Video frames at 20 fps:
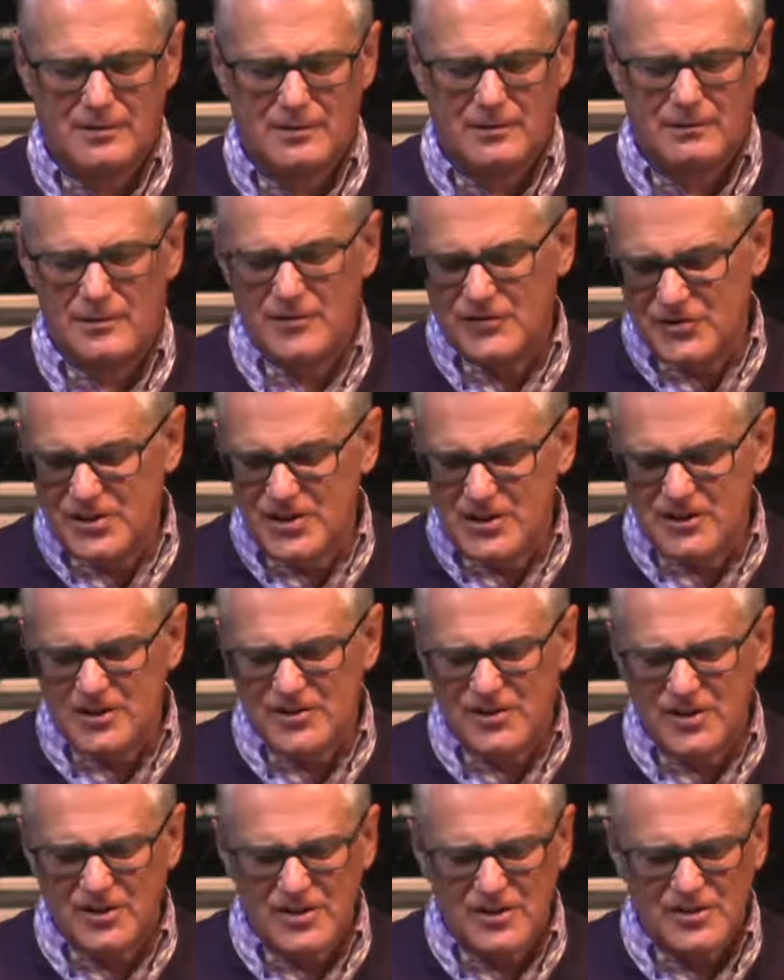We've seen the
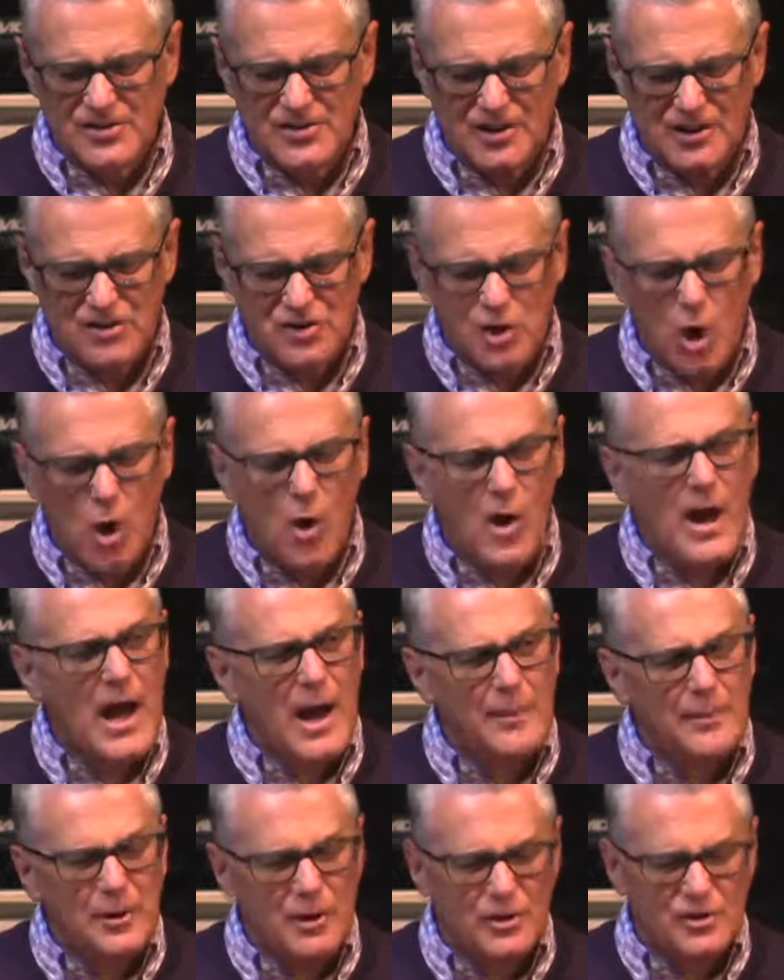statistic.
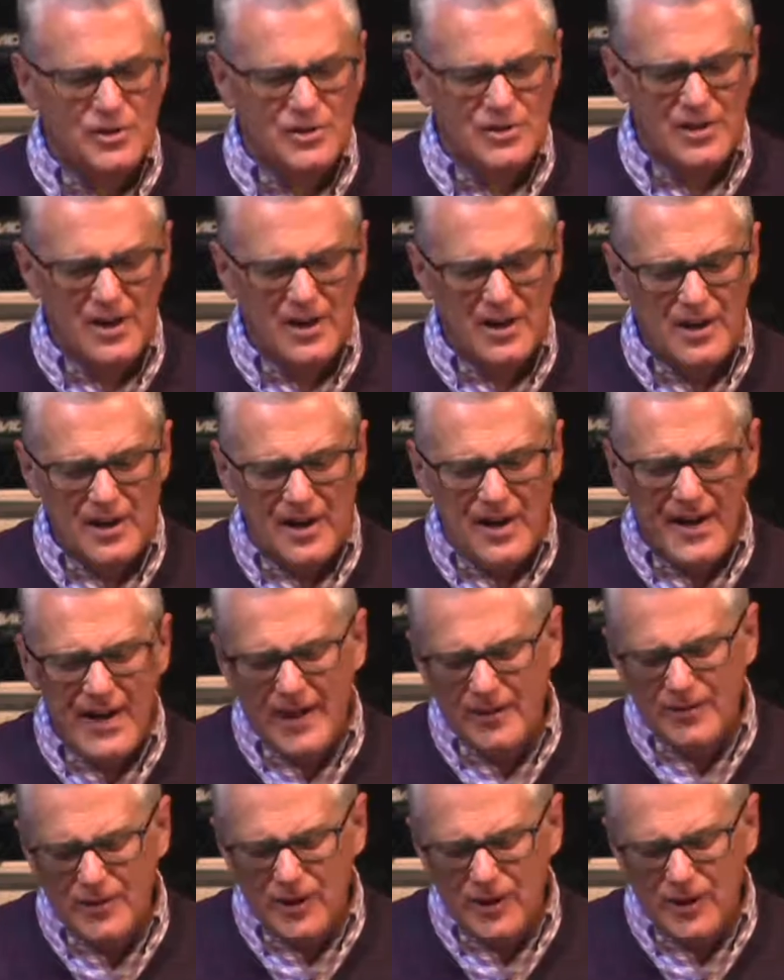Cohabitors end